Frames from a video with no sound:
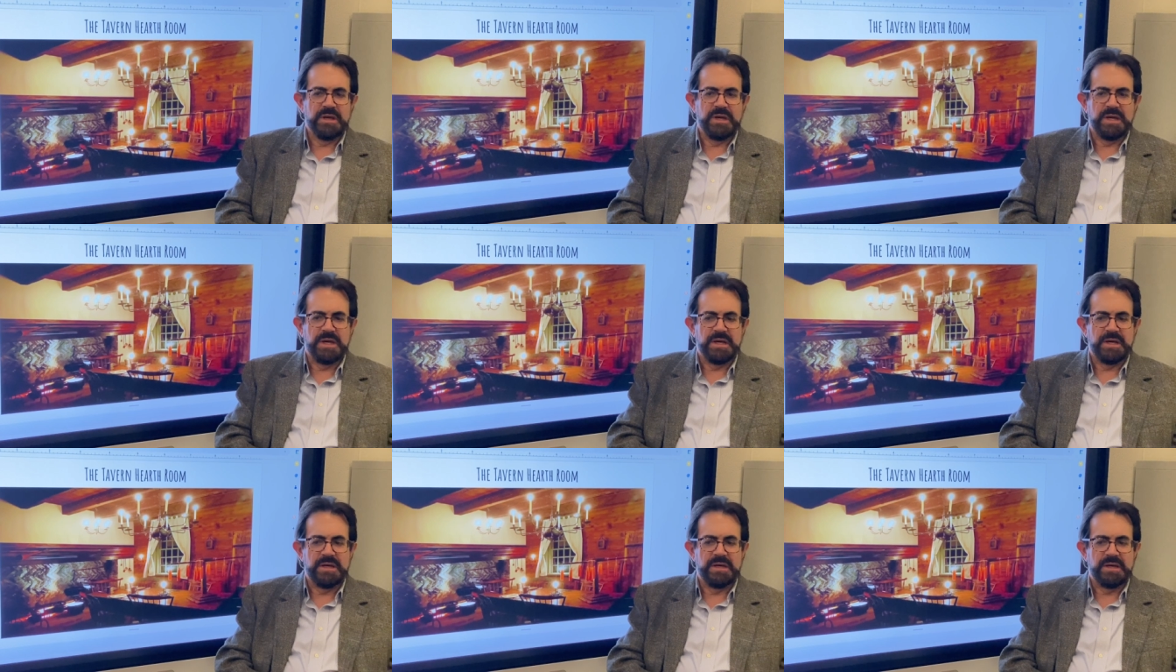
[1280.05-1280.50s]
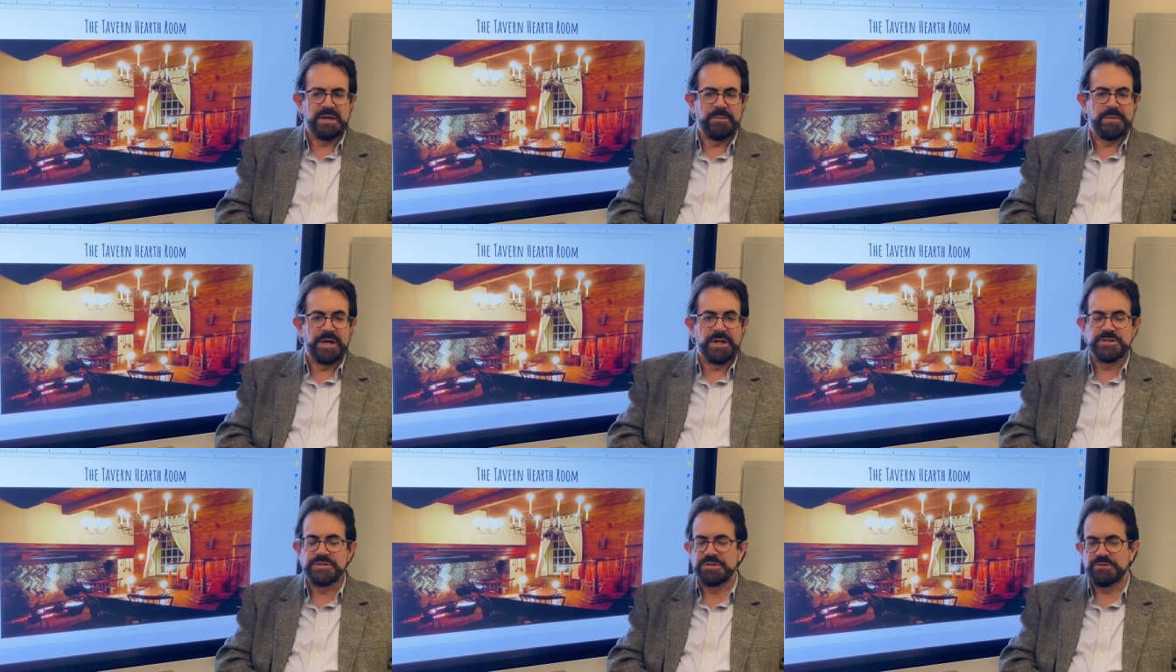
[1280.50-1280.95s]
uh,
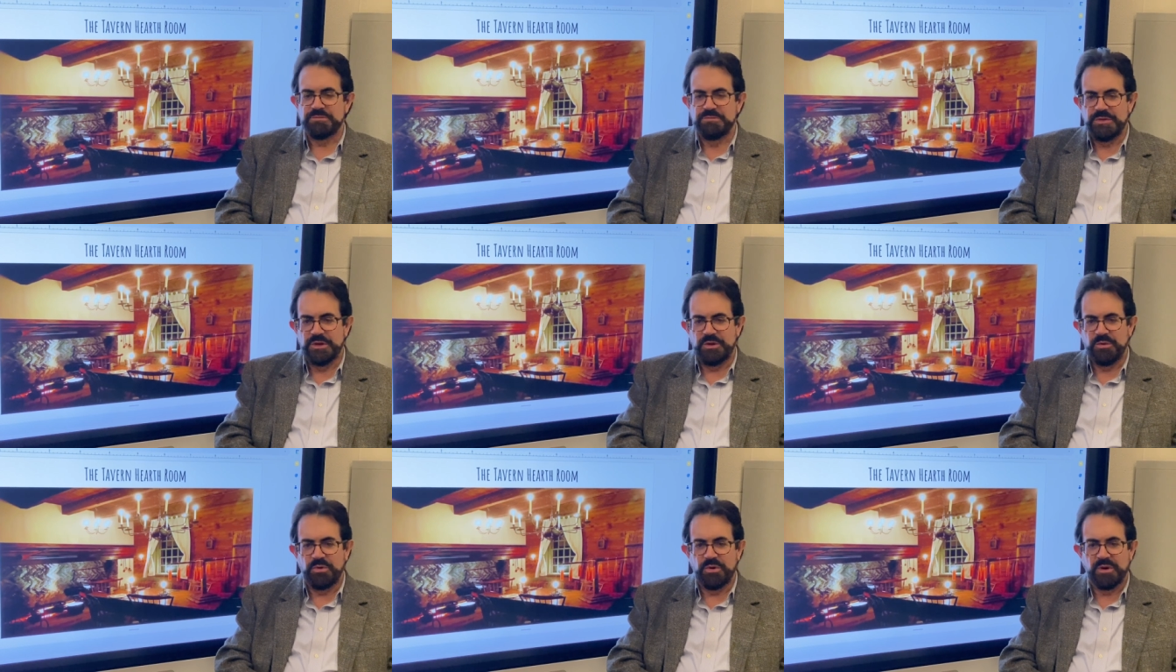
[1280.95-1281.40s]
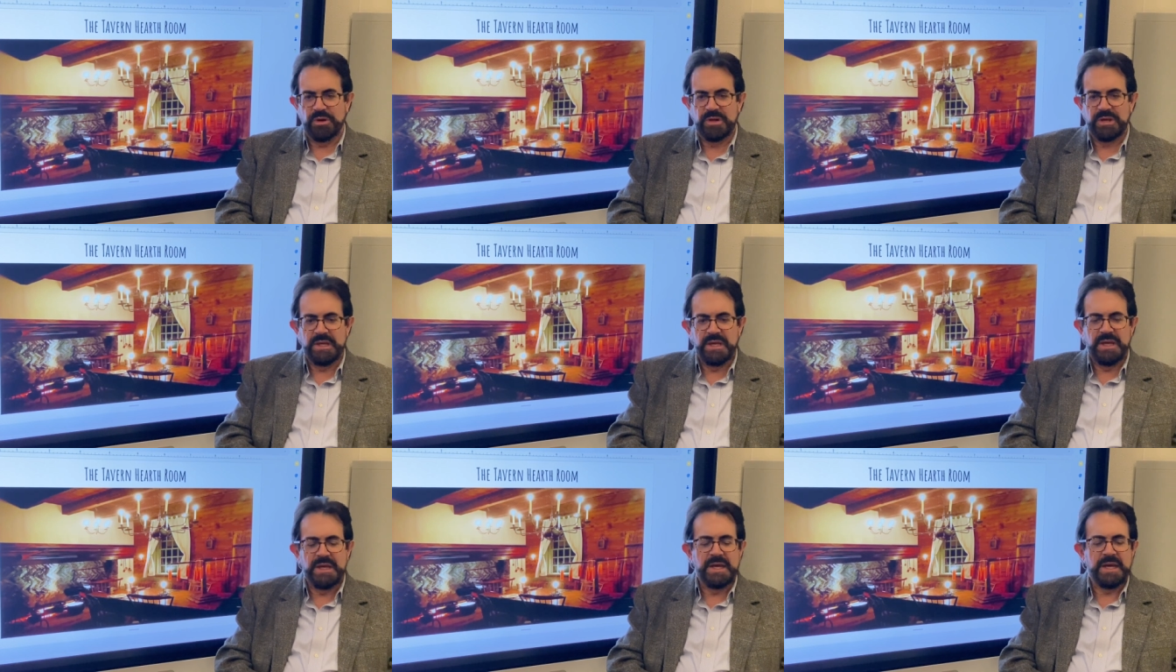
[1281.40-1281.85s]
amounts of millwork
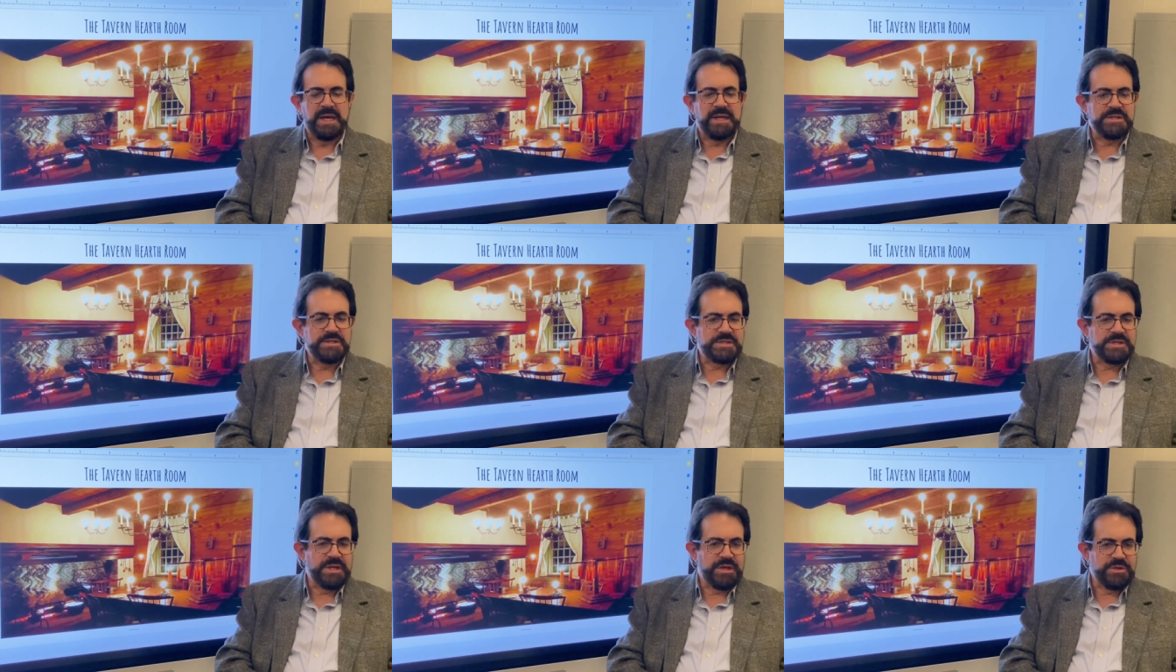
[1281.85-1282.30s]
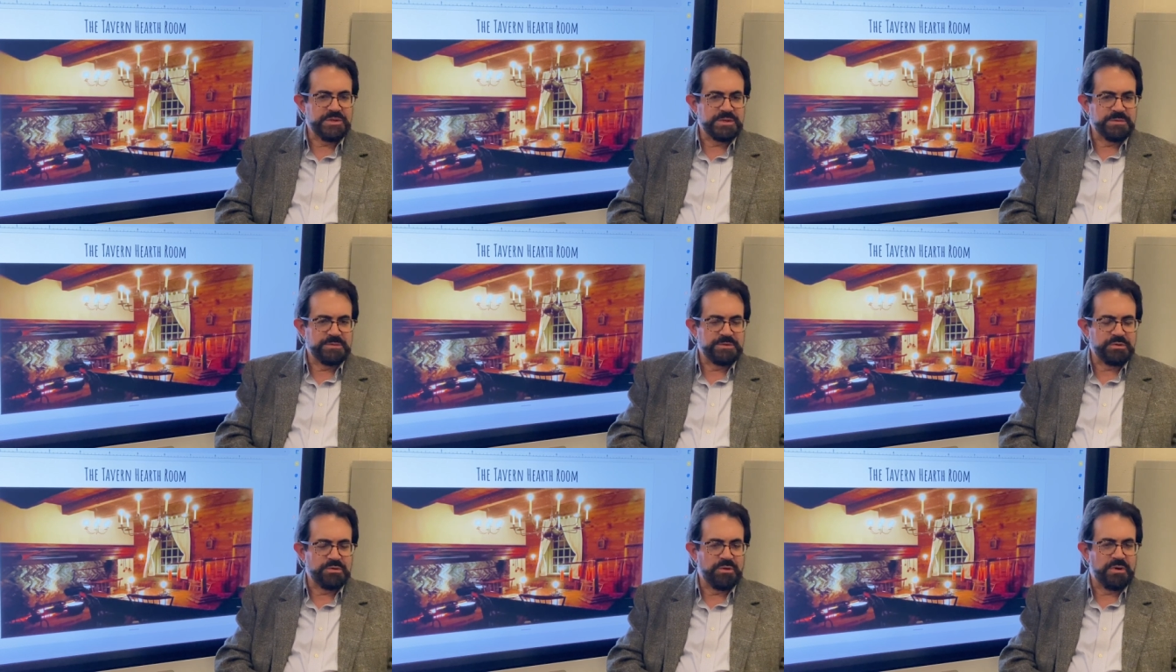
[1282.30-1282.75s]
and sells them
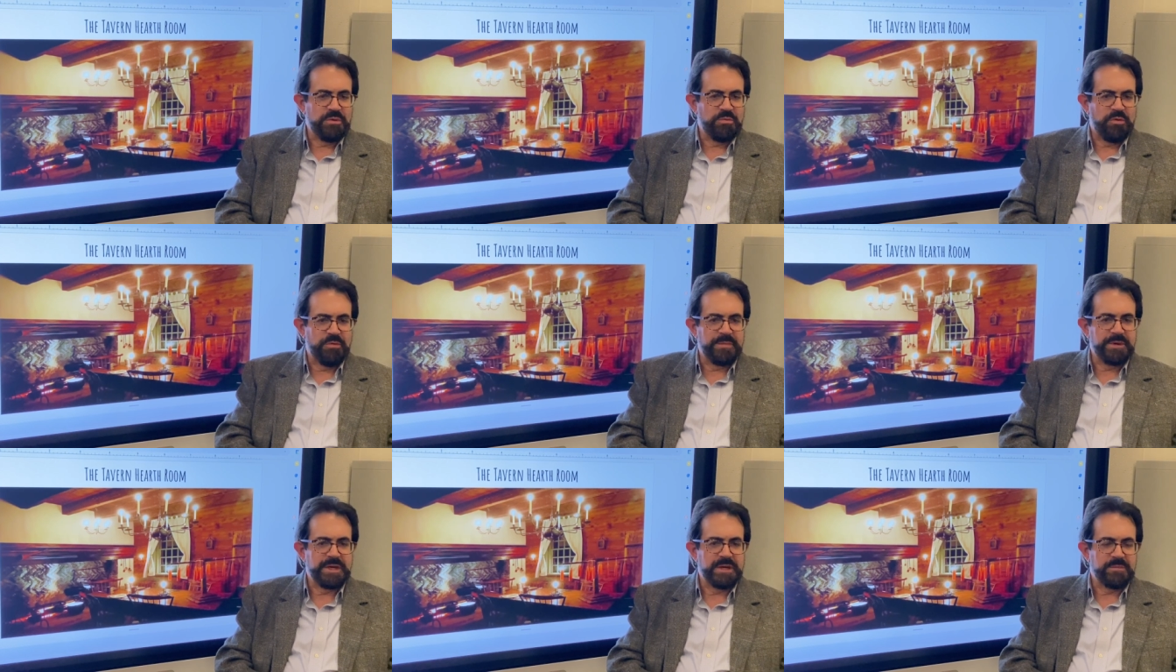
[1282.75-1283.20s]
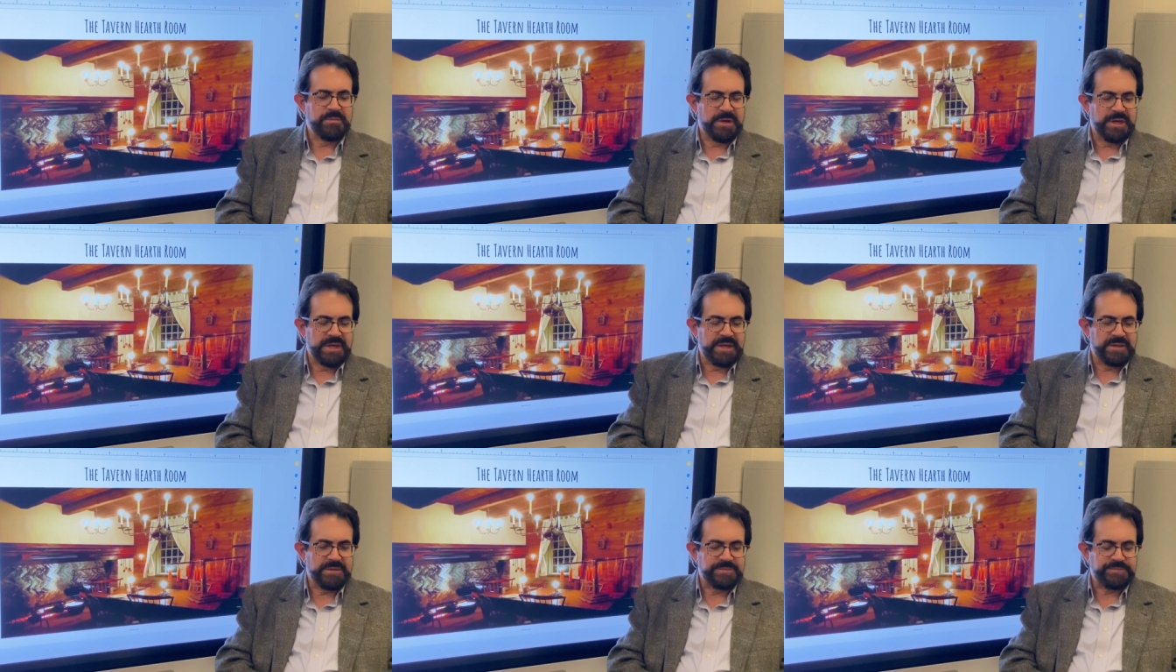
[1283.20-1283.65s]
to a woman in
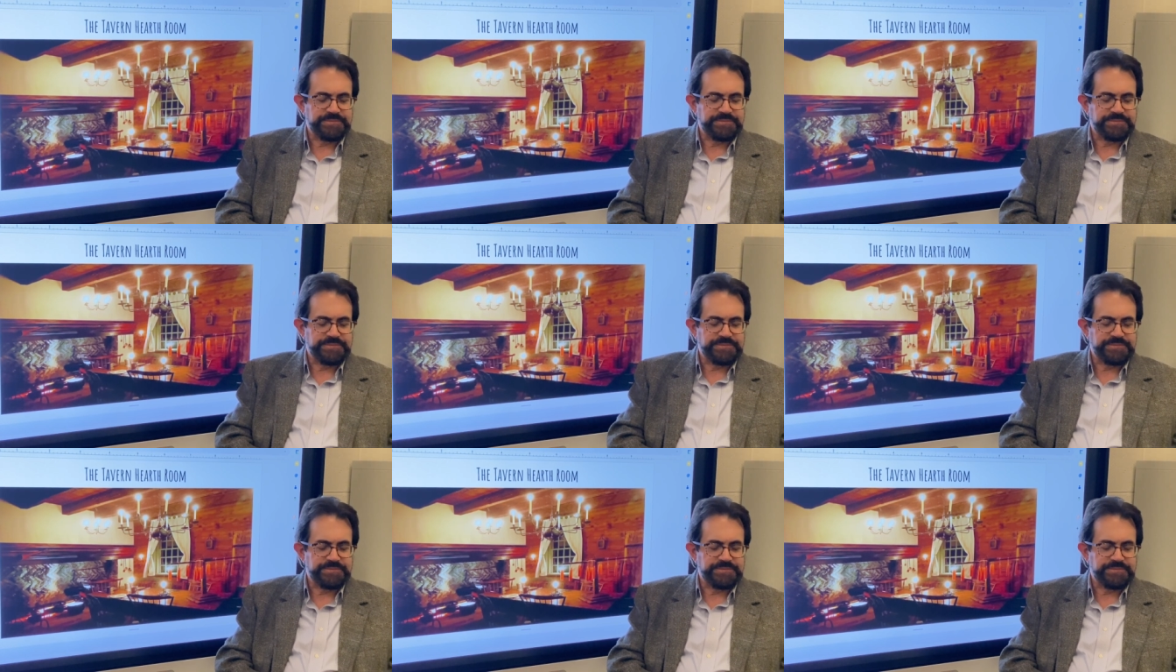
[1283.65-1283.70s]
Maine.